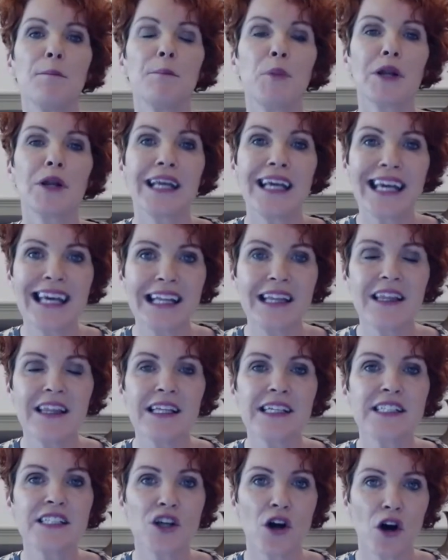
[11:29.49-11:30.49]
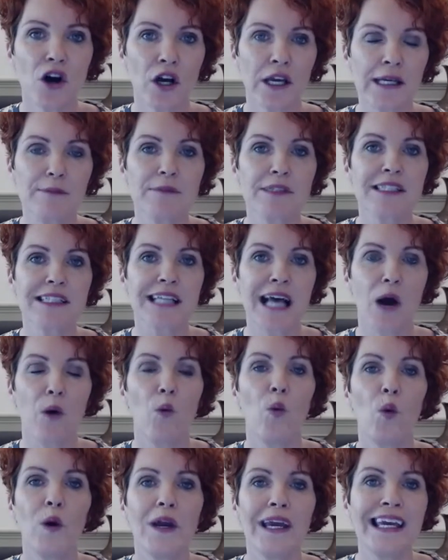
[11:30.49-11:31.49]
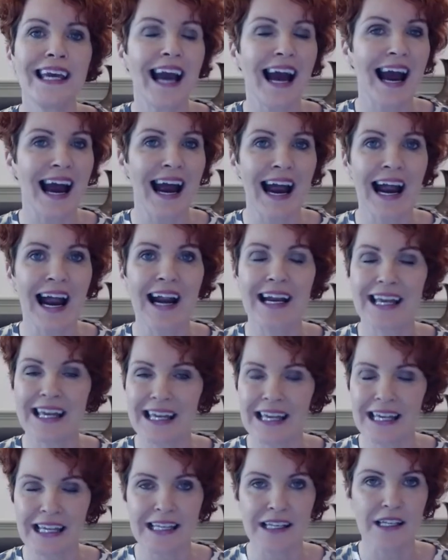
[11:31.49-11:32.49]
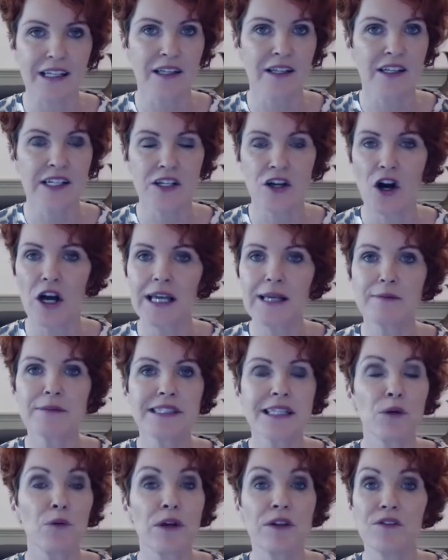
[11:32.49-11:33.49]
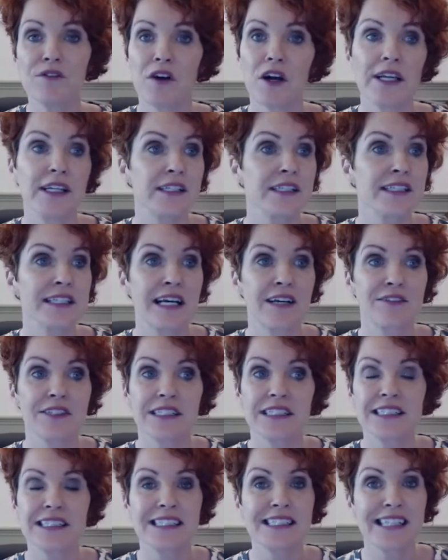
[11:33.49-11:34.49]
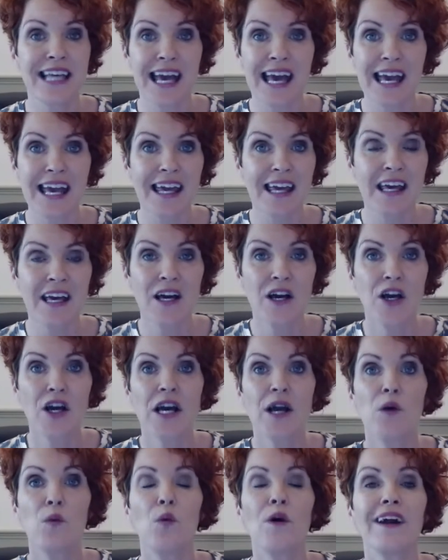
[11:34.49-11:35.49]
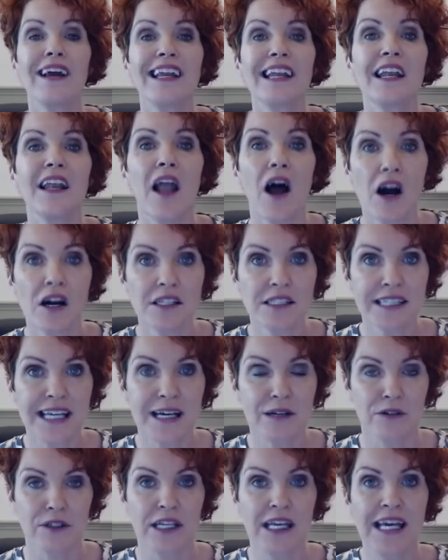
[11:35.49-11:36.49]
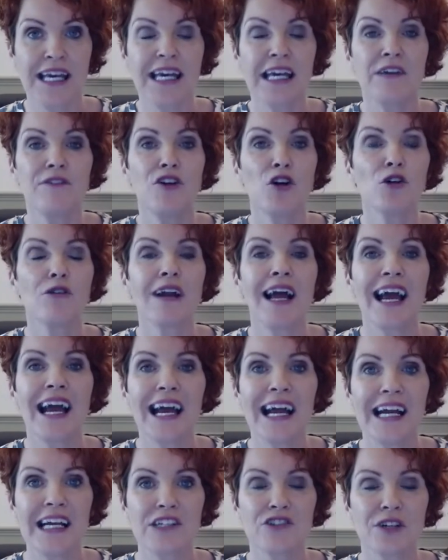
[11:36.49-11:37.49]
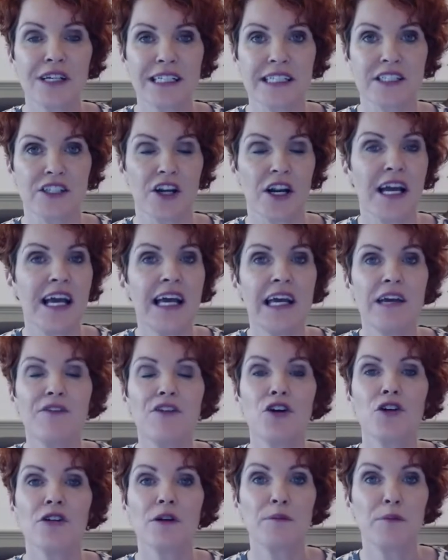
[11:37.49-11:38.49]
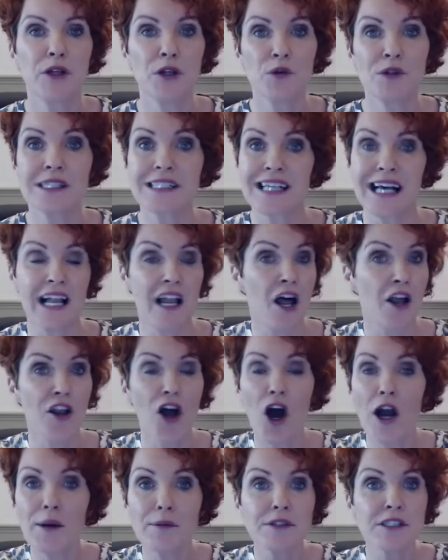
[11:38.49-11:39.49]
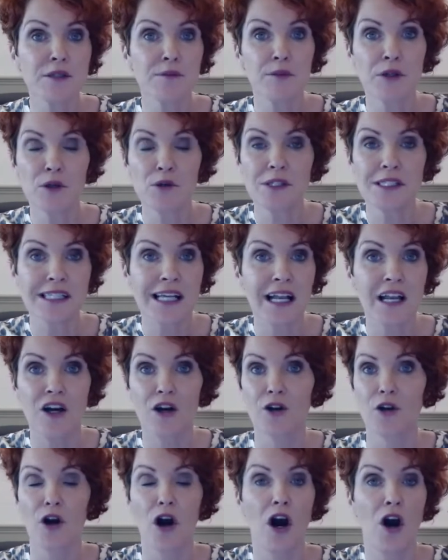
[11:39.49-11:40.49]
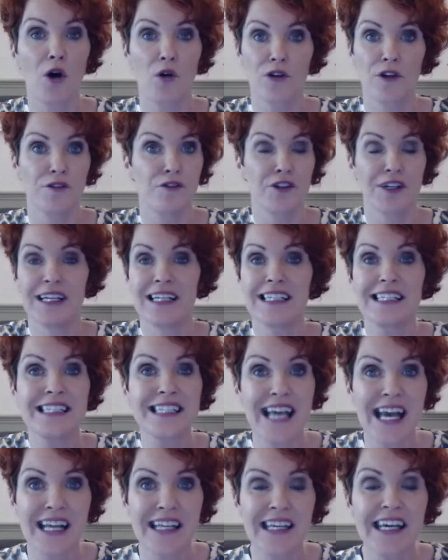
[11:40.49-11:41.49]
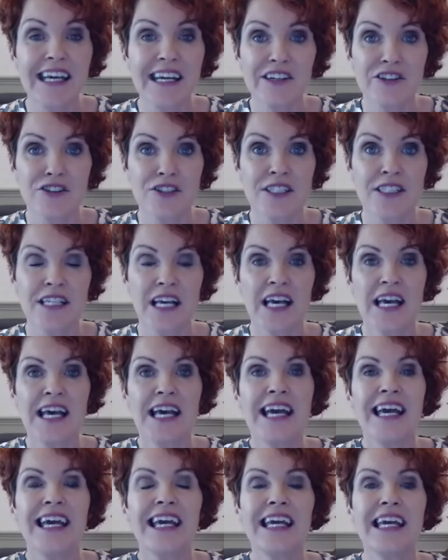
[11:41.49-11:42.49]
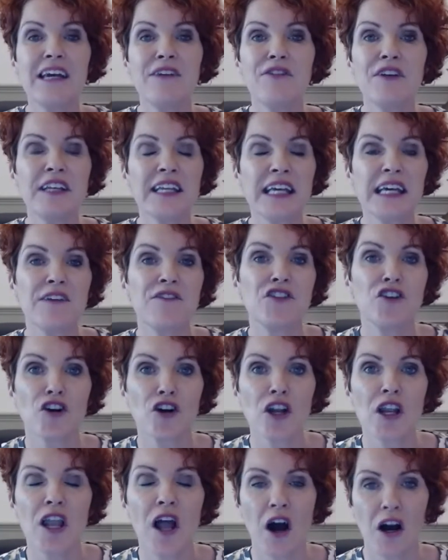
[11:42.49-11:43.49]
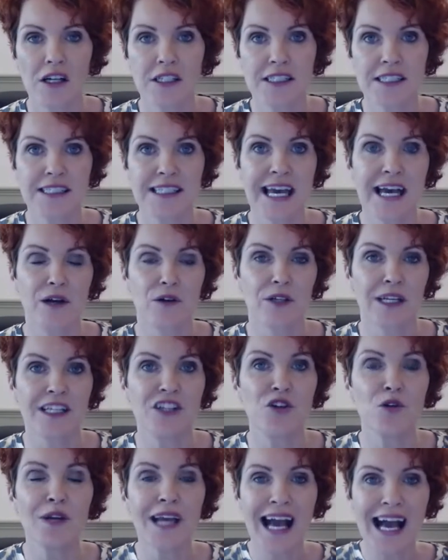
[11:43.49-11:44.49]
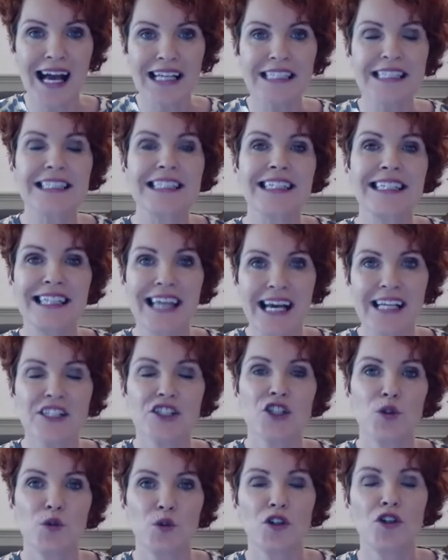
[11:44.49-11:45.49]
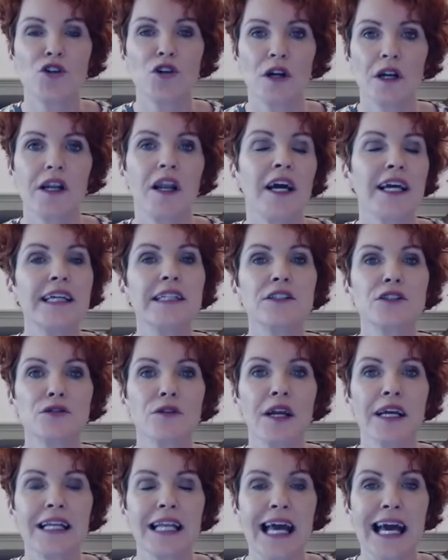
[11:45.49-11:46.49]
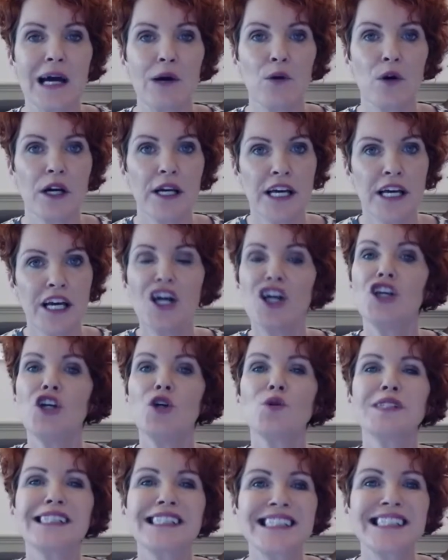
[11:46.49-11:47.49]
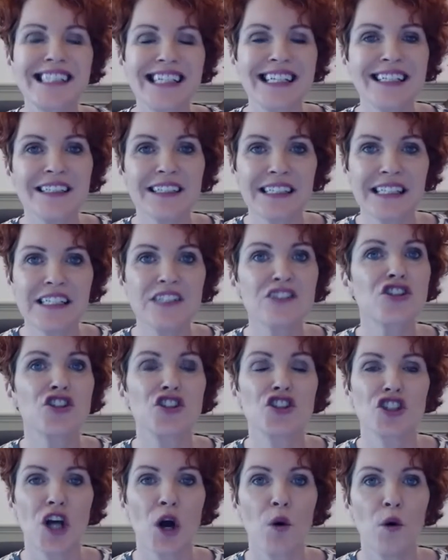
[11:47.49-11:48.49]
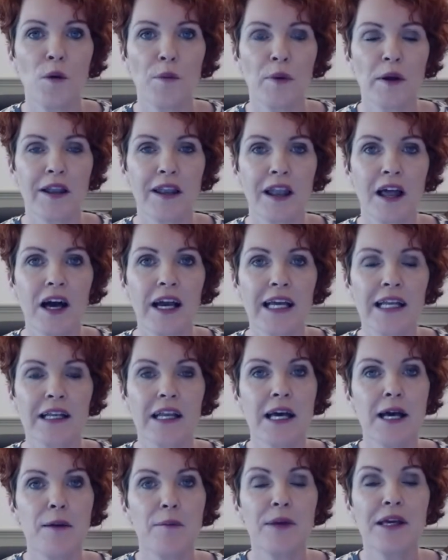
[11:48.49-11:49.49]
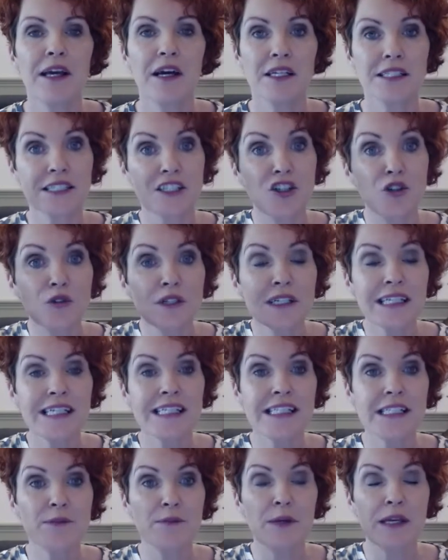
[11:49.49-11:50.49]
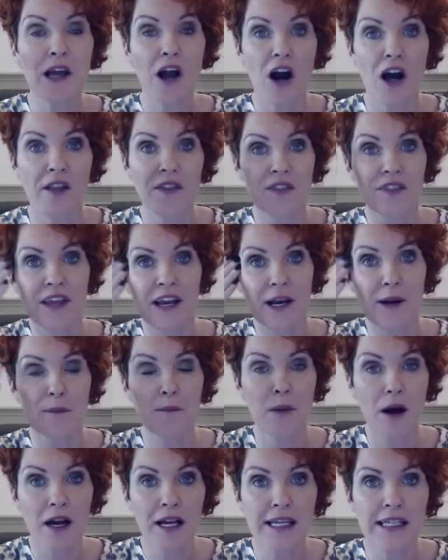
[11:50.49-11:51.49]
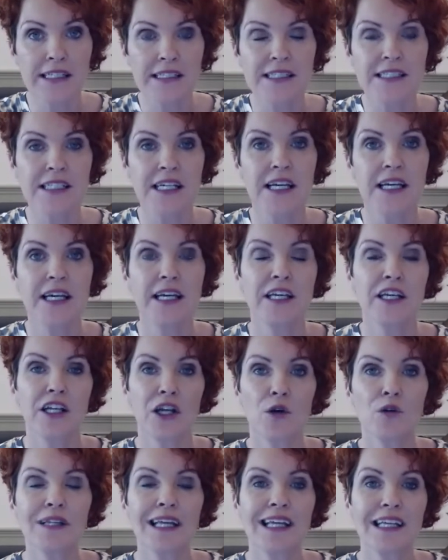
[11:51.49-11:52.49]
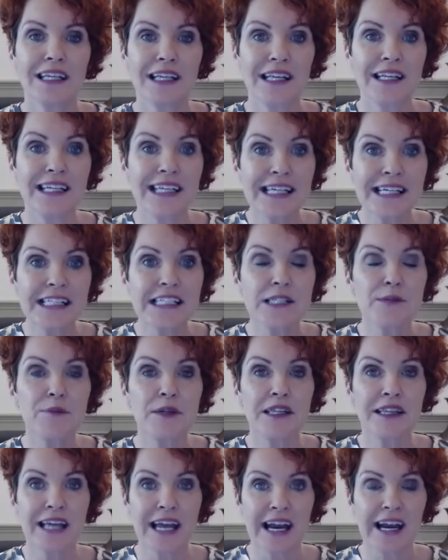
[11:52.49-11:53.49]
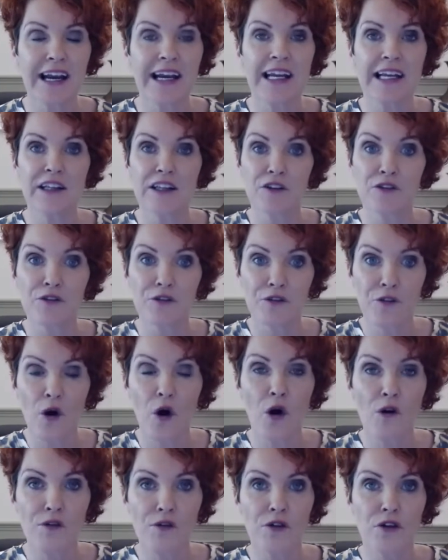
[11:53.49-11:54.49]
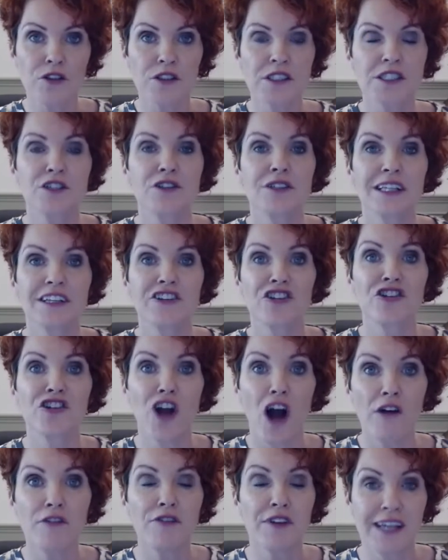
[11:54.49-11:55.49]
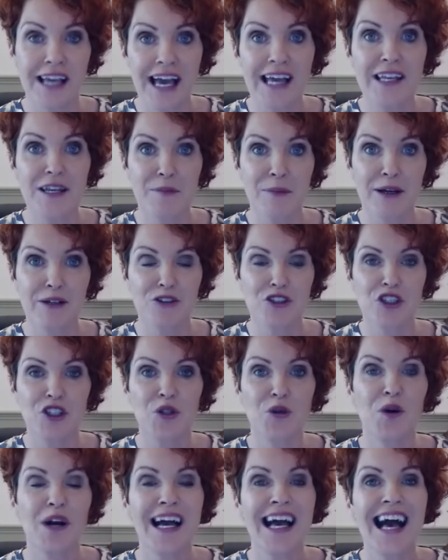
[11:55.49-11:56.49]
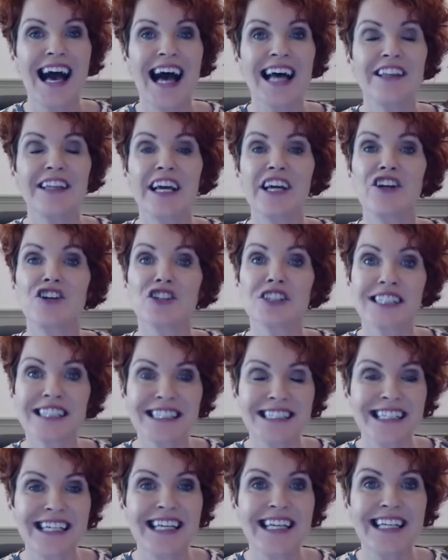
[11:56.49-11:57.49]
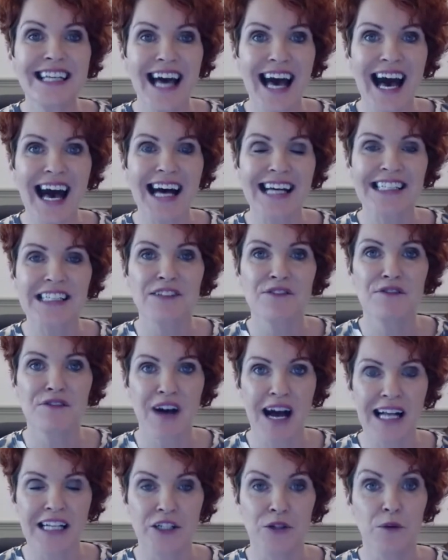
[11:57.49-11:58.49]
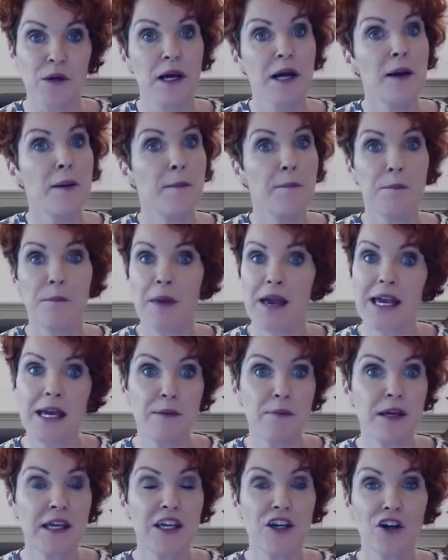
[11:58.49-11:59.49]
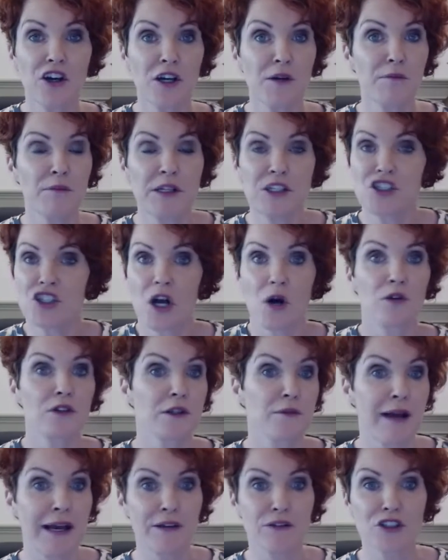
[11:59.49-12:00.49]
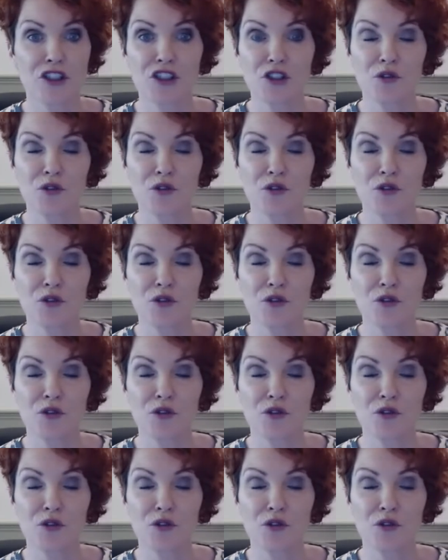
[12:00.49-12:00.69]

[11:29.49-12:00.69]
But in the times that we are in, the times that we find ourselves in today, we're in lockdown. If you're a hairdresser, if you're a beauty salon, I was a beauty salon owner for nearly 10 years. Even if you're locked down and you can't get to your clients right now, you still need to show up online, because you need to be on their mind. You know, that you need to be there in the forefront so that they're not forgetting about you and that you're still adding value. Maybe you can be showing them how to